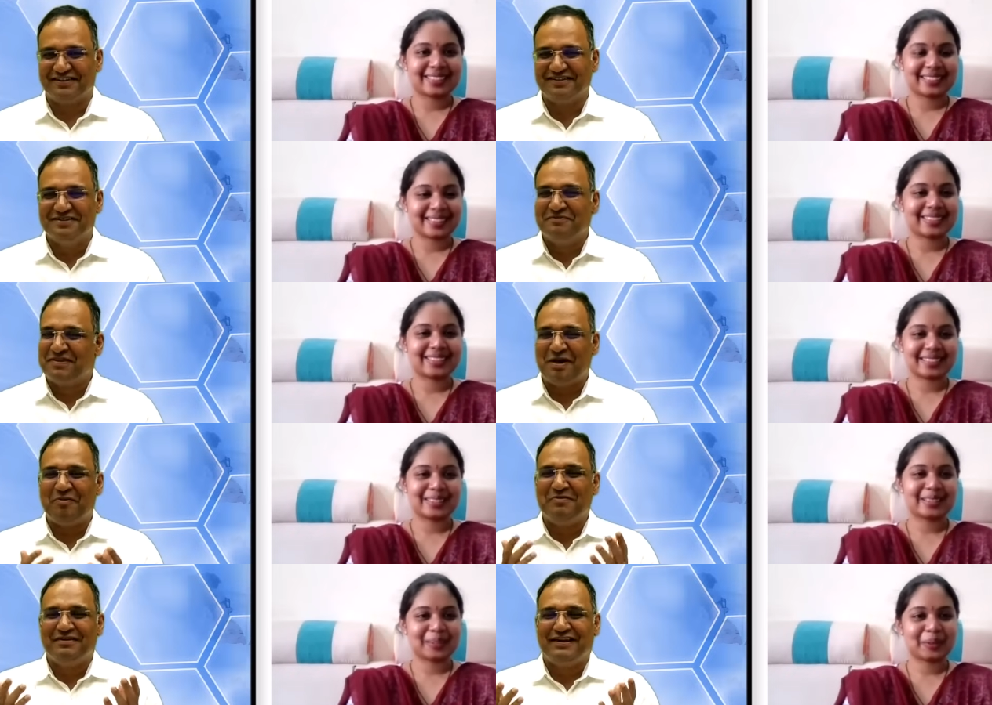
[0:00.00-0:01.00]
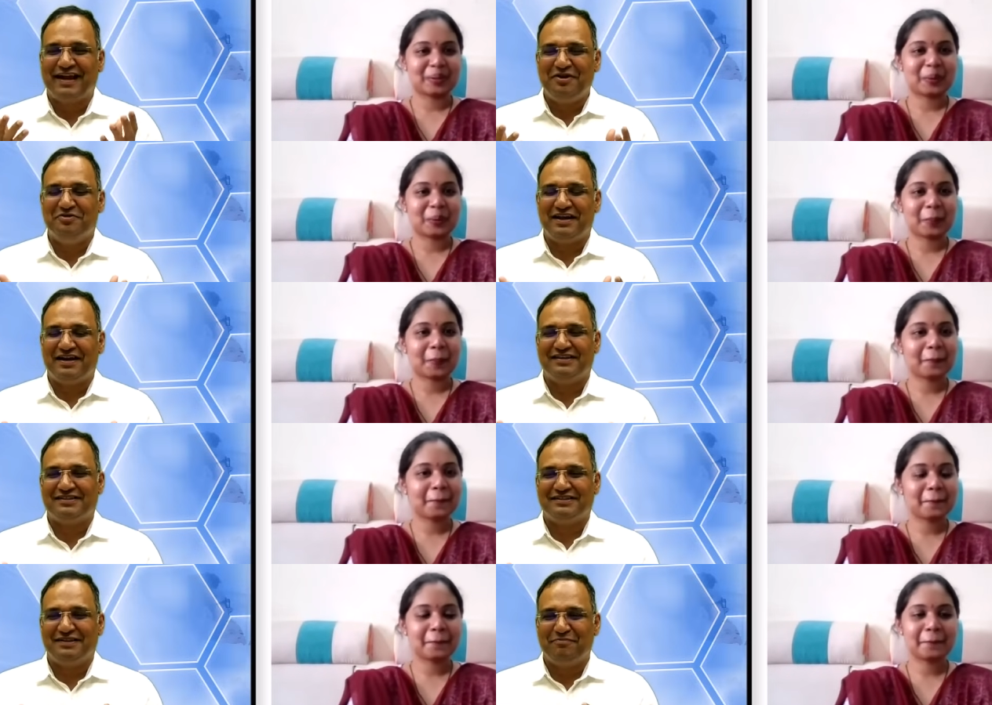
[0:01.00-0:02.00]
Speaker 1: doctor. Now, can you tell
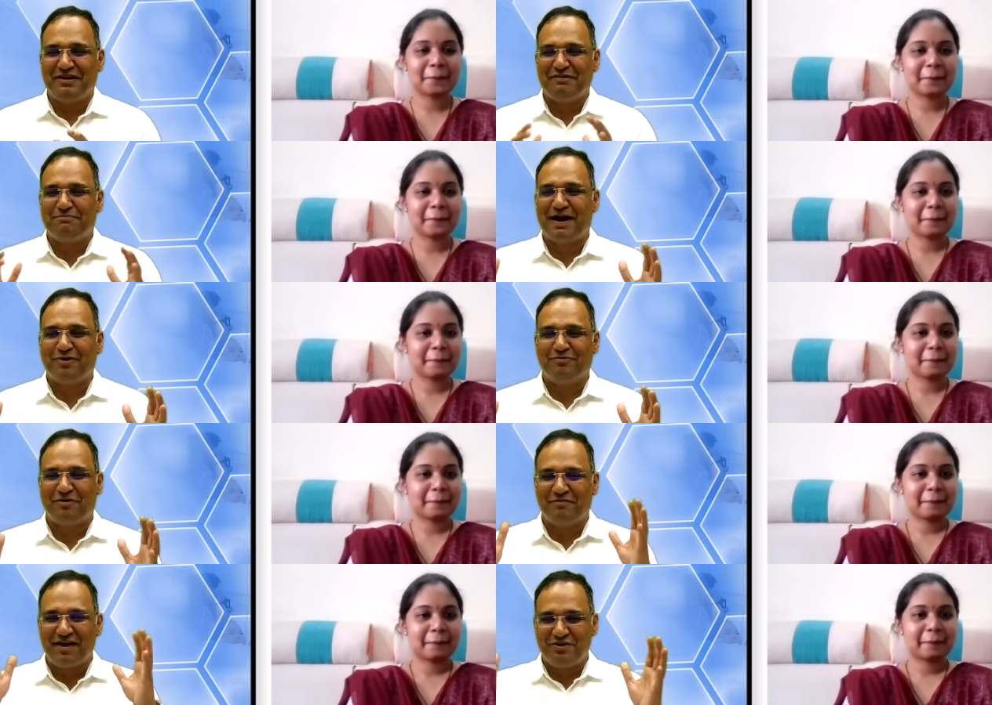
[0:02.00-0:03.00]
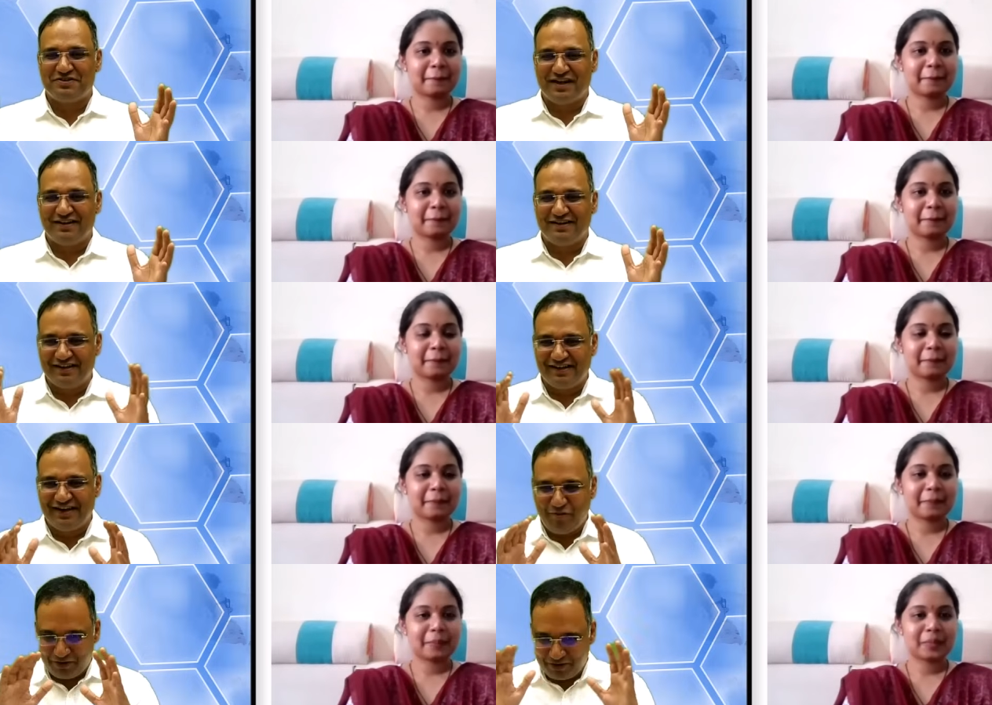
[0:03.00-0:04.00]
us the brief background from where you started till
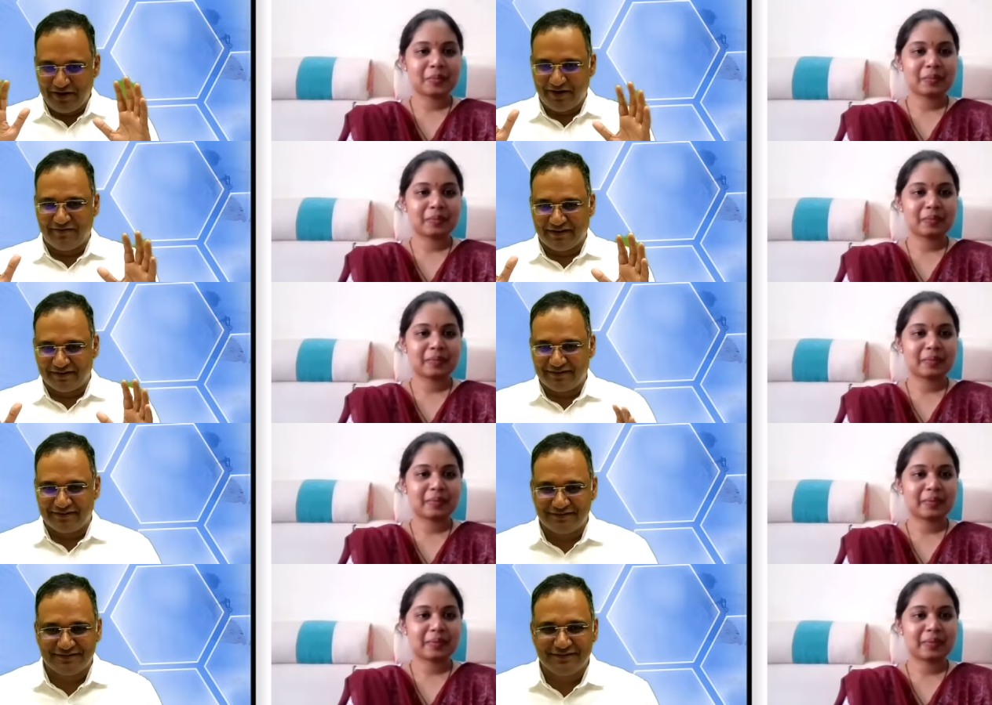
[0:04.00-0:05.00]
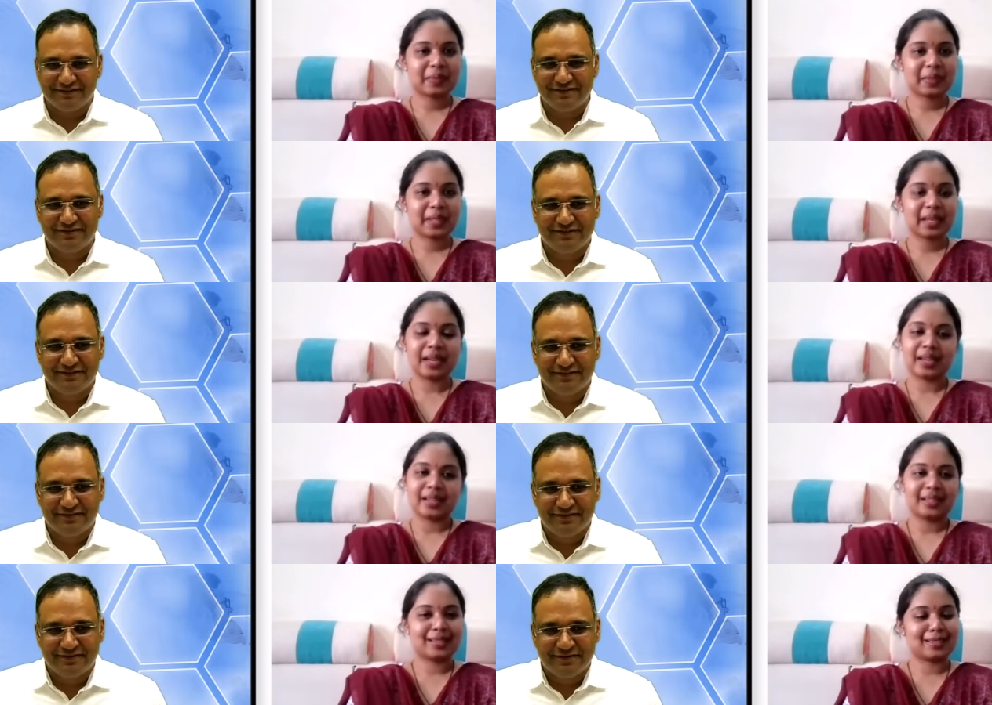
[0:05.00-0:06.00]
date, what all you have done?
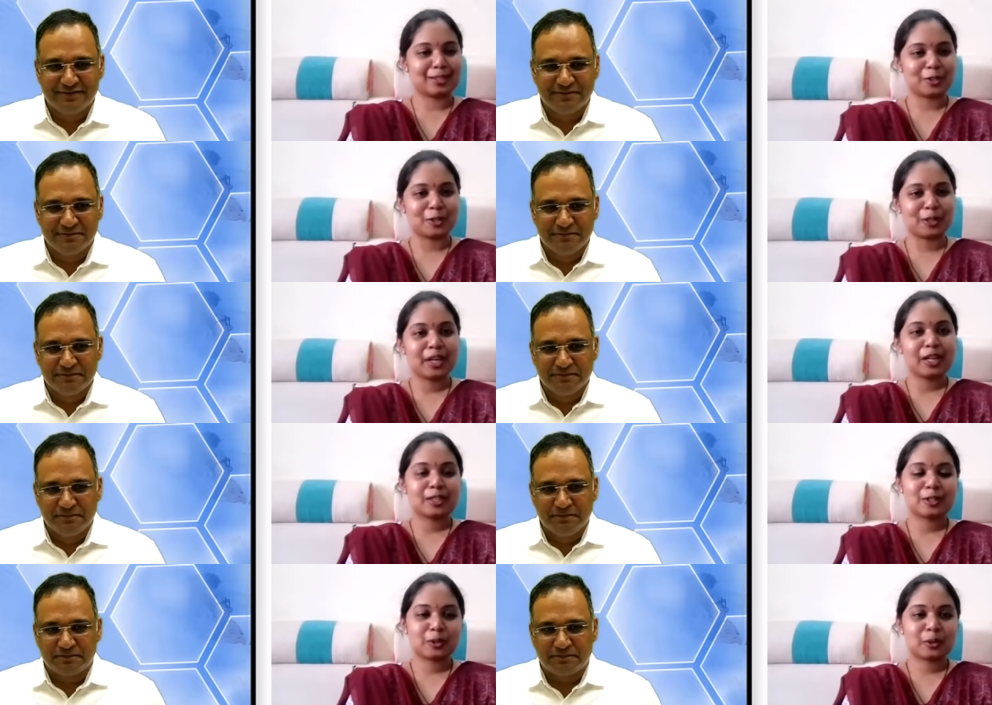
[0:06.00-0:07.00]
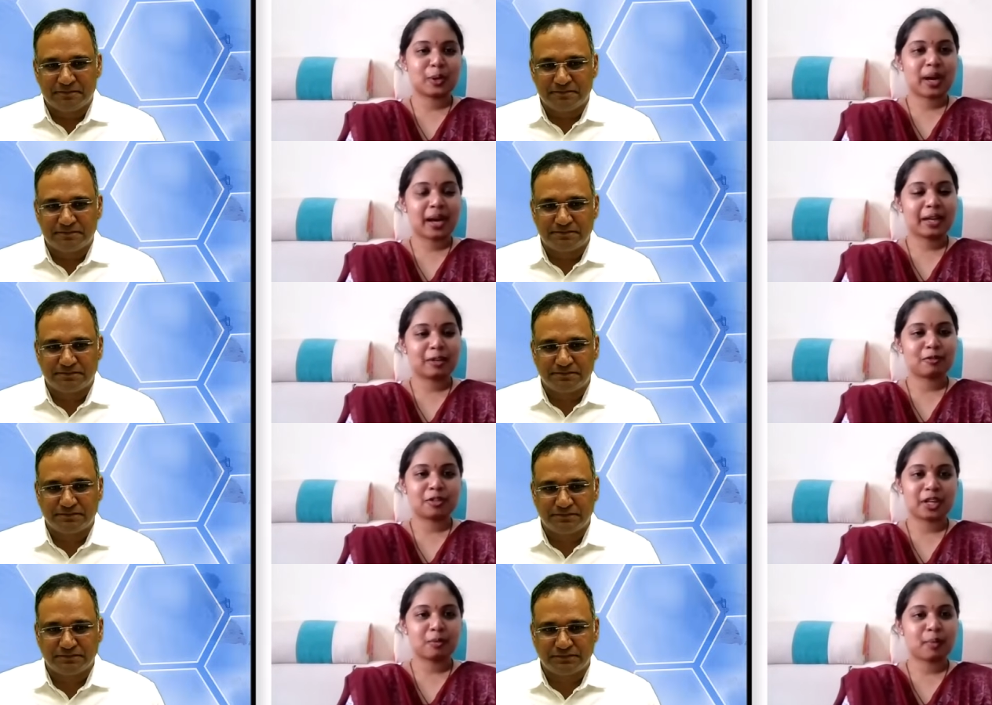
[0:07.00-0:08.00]
Speaker 2: Yes, sir, sure. So I've
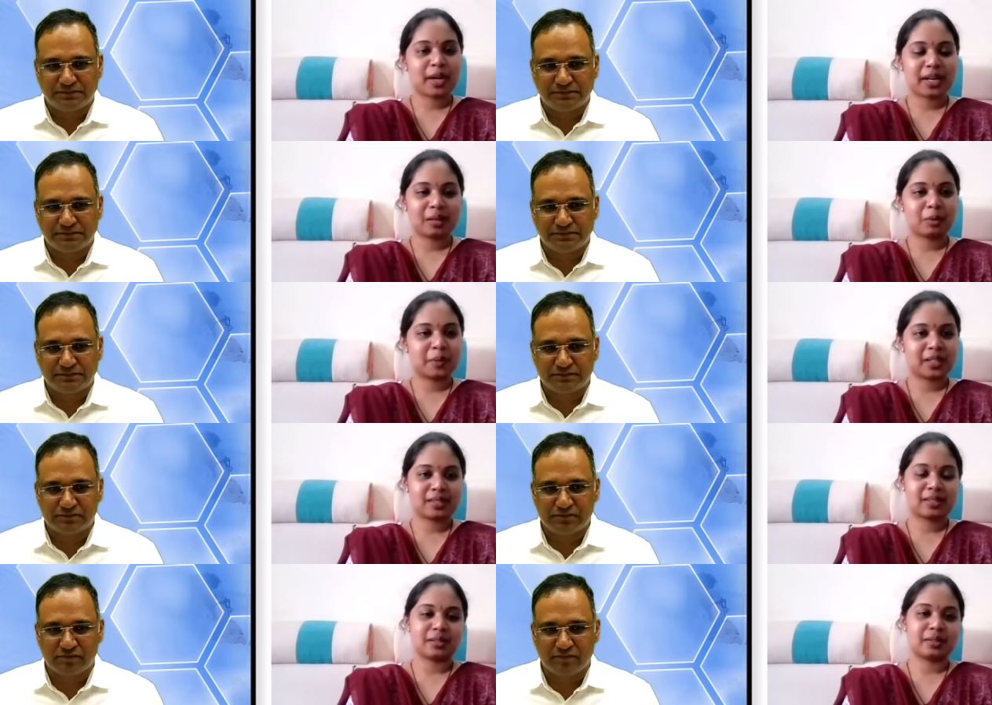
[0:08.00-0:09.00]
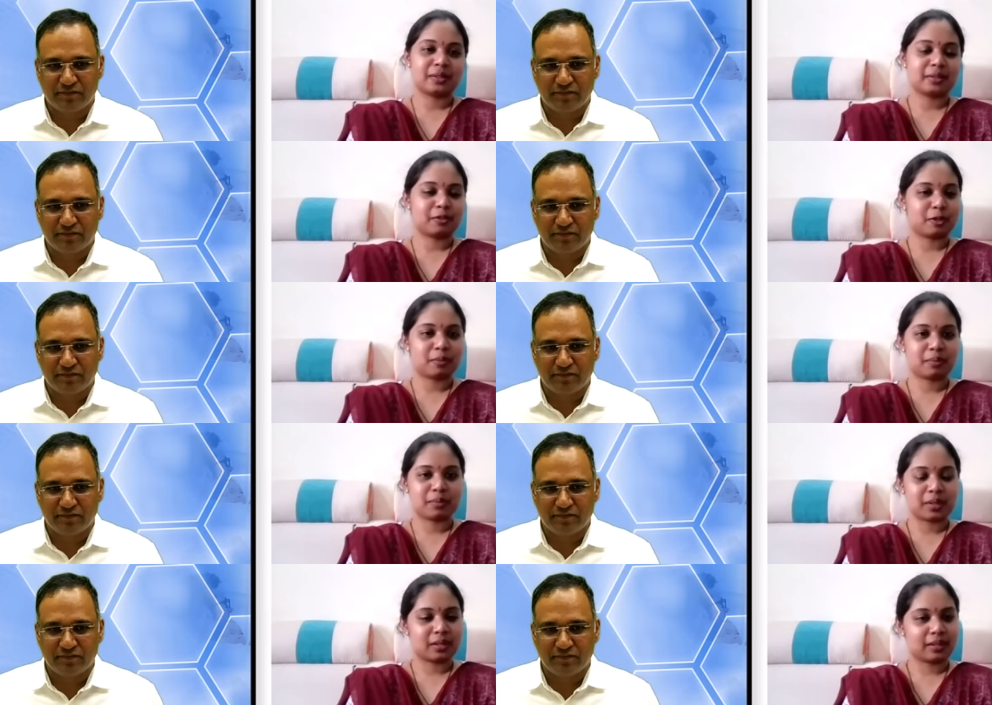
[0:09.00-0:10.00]
done my MBBS uh, from
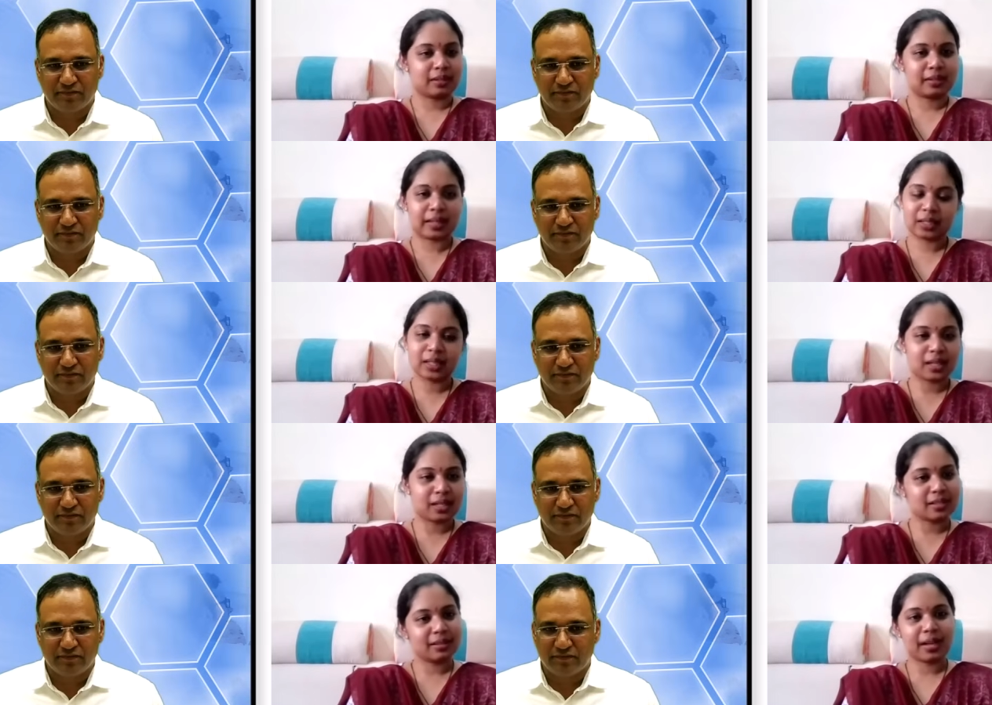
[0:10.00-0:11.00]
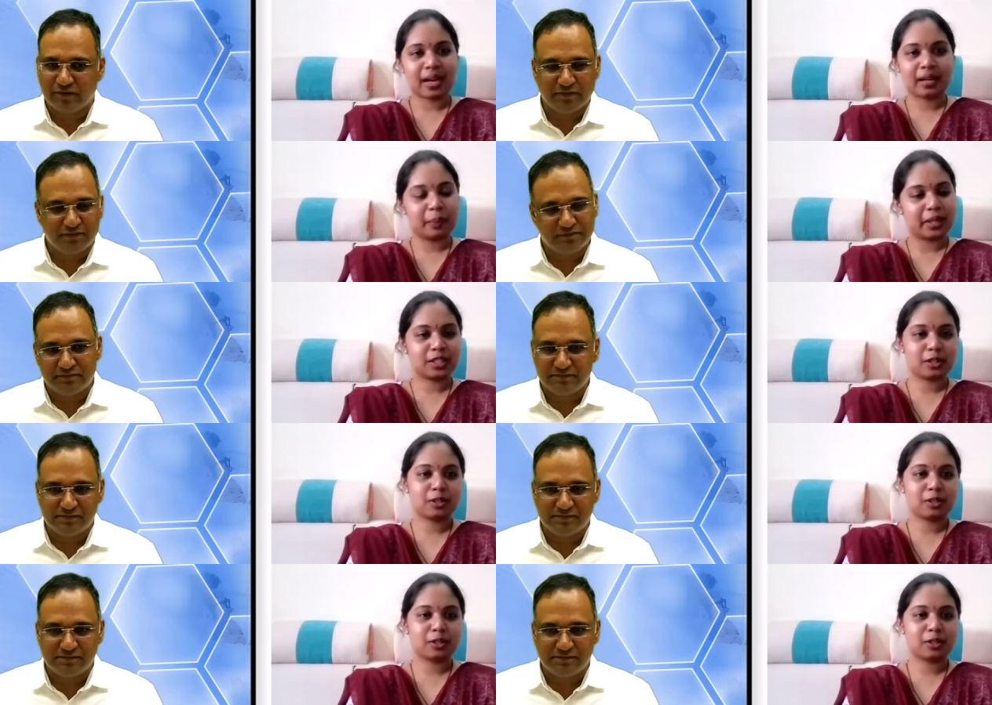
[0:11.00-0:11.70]
uh, Telangana, sir, and PG